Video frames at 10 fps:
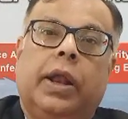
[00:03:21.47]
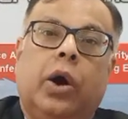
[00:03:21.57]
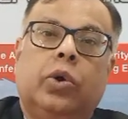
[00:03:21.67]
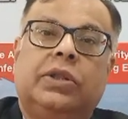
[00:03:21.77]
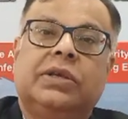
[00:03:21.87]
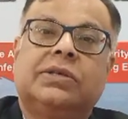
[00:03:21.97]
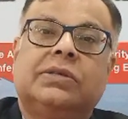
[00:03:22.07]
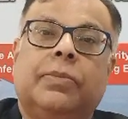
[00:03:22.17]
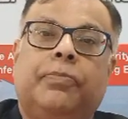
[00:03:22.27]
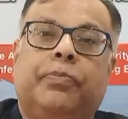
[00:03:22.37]
Now, this
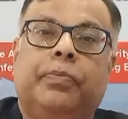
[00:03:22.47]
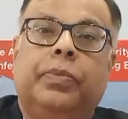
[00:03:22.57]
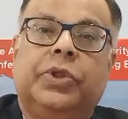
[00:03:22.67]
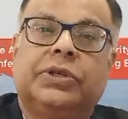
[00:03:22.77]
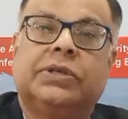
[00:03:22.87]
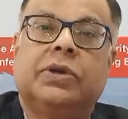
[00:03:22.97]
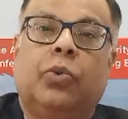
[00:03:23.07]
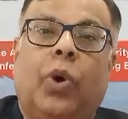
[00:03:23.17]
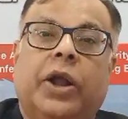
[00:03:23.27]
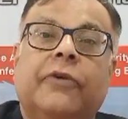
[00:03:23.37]
is a this is a
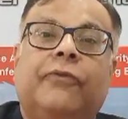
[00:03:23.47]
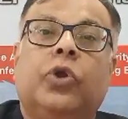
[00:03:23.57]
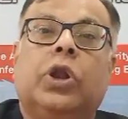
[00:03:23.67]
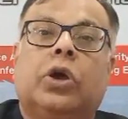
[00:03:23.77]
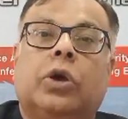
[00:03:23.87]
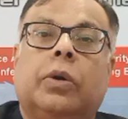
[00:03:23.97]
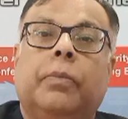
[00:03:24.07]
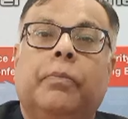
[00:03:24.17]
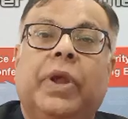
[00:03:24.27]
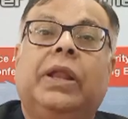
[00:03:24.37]
wonderful
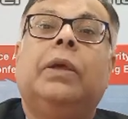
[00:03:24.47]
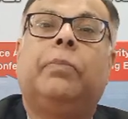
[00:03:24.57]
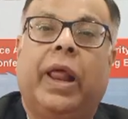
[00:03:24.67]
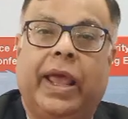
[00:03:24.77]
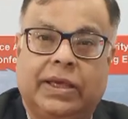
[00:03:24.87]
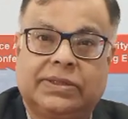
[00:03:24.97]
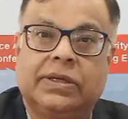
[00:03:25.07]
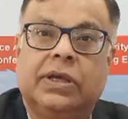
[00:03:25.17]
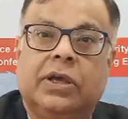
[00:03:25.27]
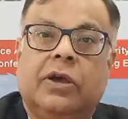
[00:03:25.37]
meeting place
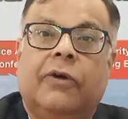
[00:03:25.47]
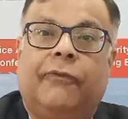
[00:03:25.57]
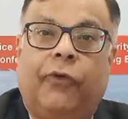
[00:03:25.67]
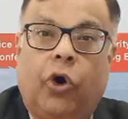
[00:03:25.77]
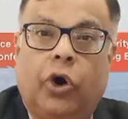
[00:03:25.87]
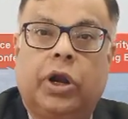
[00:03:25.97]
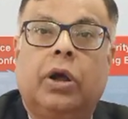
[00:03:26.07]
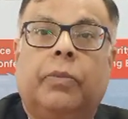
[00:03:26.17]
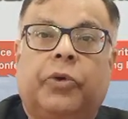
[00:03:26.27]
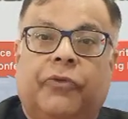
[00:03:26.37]
for
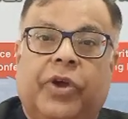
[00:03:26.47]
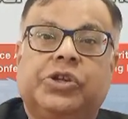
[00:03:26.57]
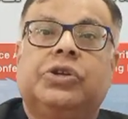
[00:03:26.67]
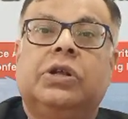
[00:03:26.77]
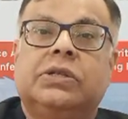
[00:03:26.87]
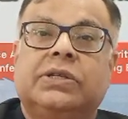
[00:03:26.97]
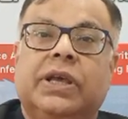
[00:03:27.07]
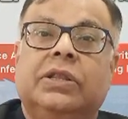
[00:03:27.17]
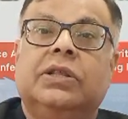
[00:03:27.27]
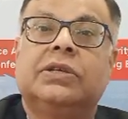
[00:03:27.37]
professionals
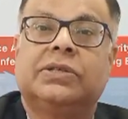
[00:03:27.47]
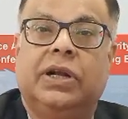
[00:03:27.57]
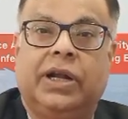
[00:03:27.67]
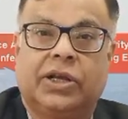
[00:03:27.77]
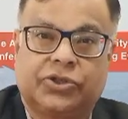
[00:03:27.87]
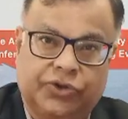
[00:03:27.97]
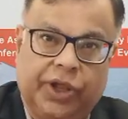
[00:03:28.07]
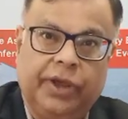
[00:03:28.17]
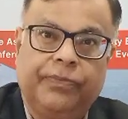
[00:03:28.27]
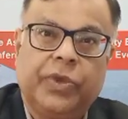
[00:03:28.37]
in this
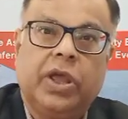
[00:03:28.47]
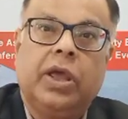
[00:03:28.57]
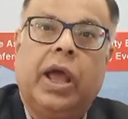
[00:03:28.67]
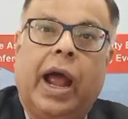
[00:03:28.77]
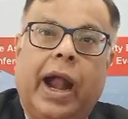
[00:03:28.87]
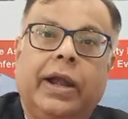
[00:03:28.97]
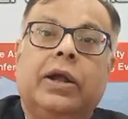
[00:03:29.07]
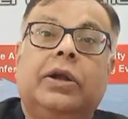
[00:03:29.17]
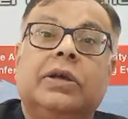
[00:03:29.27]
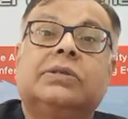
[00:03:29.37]
industry and
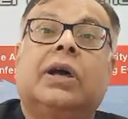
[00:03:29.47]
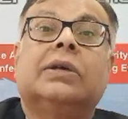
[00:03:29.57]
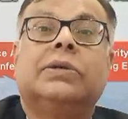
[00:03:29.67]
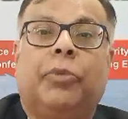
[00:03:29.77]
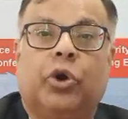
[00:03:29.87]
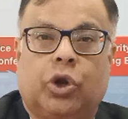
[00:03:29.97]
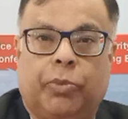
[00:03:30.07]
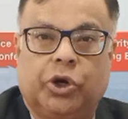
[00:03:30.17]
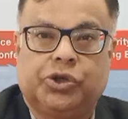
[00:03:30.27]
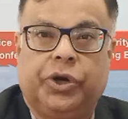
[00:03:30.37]
discuss about
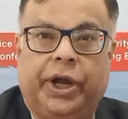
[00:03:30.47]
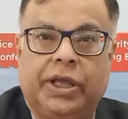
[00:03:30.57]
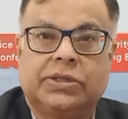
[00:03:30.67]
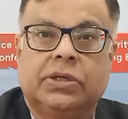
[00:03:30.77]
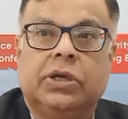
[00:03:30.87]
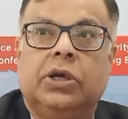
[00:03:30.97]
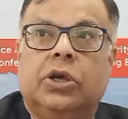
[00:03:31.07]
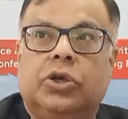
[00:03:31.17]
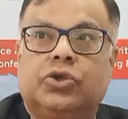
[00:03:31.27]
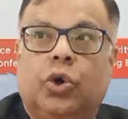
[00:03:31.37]
opportunities.
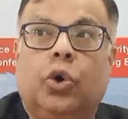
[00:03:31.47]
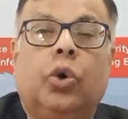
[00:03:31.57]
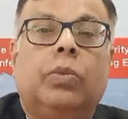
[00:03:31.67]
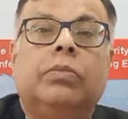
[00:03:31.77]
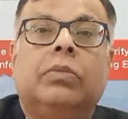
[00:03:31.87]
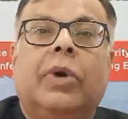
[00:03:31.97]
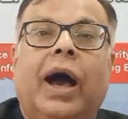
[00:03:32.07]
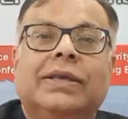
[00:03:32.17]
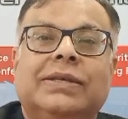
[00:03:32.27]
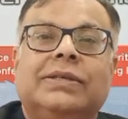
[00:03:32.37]
So
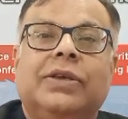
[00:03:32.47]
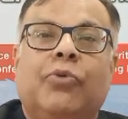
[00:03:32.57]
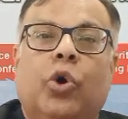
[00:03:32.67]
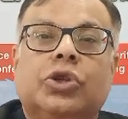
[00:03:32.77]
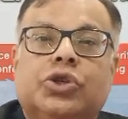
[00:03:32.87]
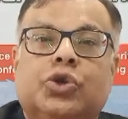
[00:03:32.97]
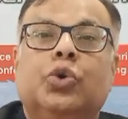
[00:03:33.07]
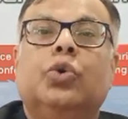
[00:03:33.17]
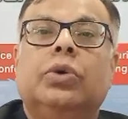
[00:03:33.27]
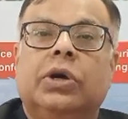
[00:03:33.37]
ICC wants to